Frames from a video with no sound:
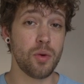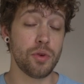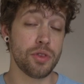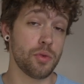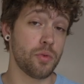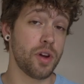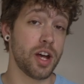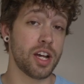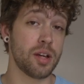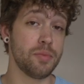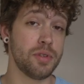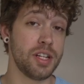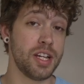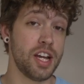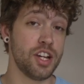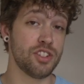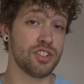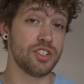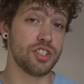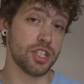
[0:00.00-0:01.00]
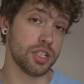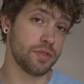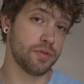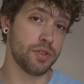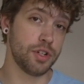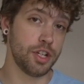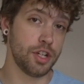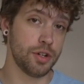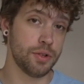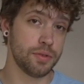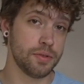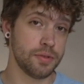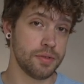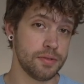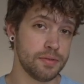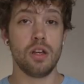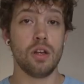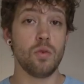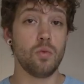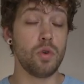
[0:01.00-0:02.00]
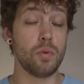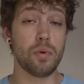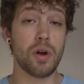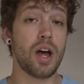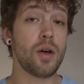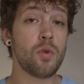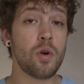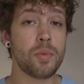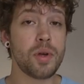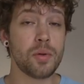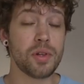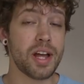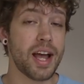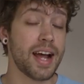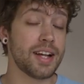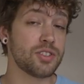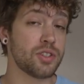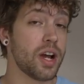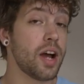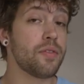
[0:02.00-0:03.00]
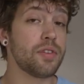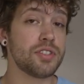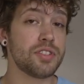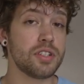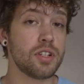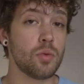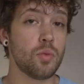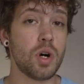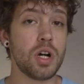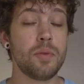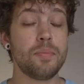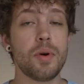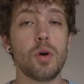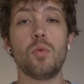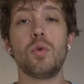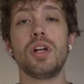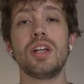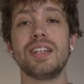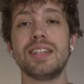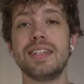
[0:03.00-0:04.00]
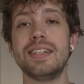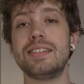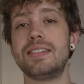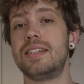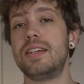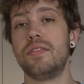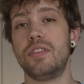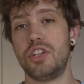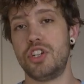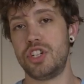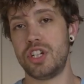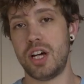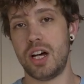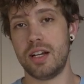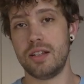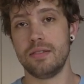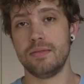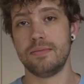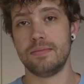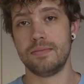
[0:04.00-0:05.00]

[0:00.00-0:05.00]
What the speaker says: with a recommendation just for you. We probably won't be able to answer every single one, but we'll at least give it a shot.